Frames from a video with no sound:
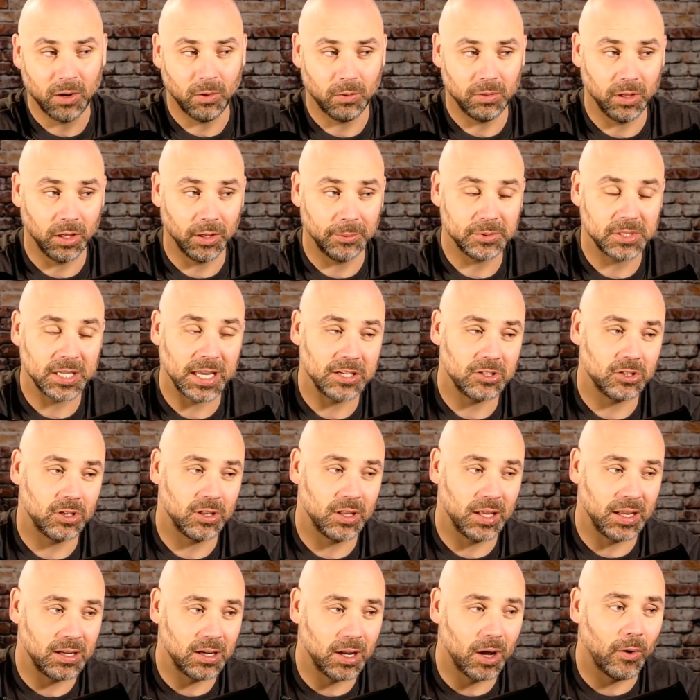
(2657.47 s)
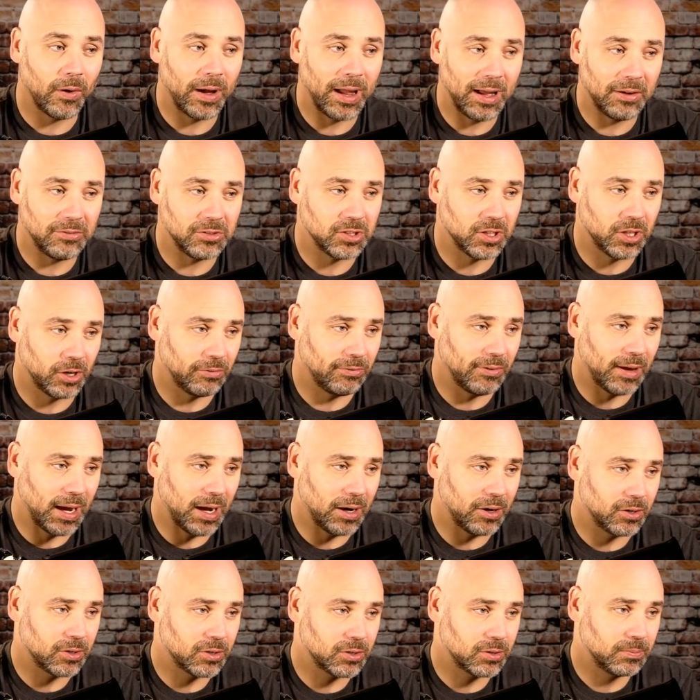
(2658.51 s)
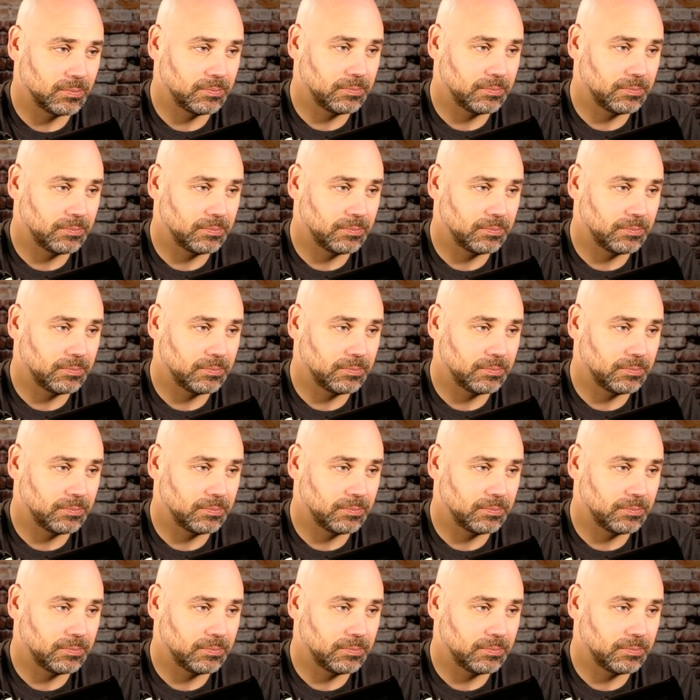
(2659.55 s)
The limitation that they don't have is their fighters.